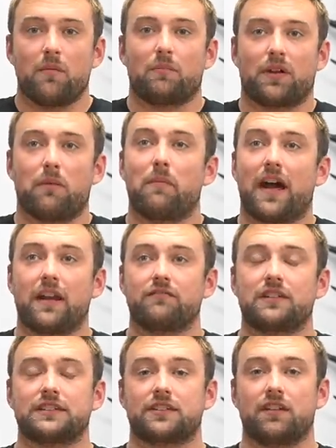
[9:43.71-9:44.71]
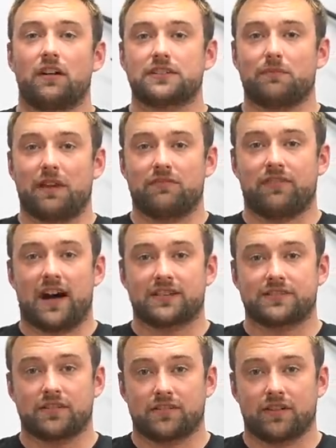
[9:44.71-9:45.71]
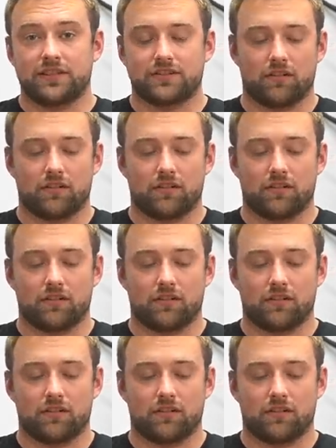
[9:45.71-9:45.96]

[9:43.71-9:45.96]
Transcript: But competitiveness can also be fostered, right?